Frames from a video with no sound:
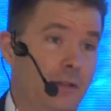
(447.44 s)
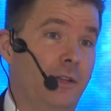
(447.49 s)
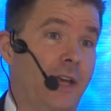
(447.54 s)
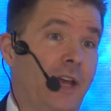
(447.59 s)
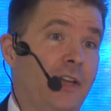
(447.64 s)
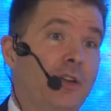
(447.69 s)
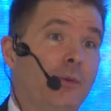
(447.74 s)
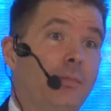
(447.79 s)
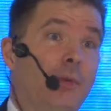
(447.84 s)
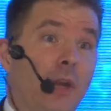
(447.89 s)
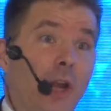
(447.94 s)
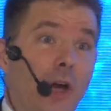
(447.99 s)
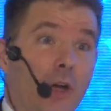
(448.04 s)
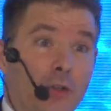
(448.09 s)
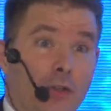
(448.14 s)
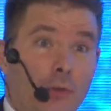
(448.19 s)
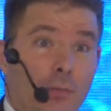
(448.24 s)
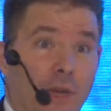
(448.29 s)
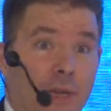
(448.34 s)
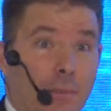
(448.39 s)
then you
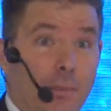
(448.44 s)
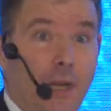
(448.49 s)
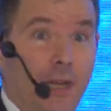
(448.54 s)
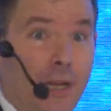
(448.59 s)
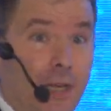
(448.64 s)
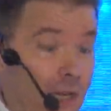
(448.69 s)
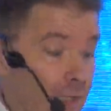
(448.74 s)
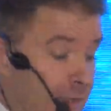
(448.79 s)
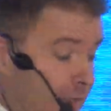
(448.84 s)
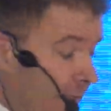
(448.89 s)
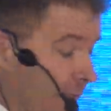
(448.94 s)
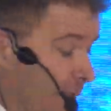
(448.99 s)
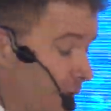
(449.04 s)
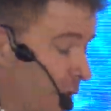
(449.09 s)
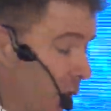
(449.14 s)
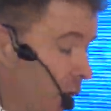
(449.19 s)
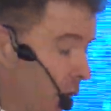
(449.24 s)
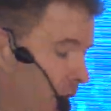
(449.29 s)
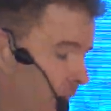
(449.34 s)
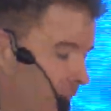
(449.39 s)
belong to people like us at
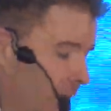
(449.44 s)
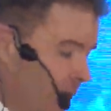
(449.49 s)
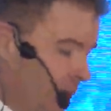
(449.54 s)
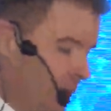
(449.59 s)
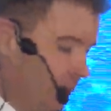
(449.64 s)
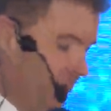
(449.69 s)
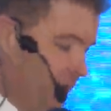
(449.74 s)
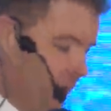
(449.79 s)
Saab,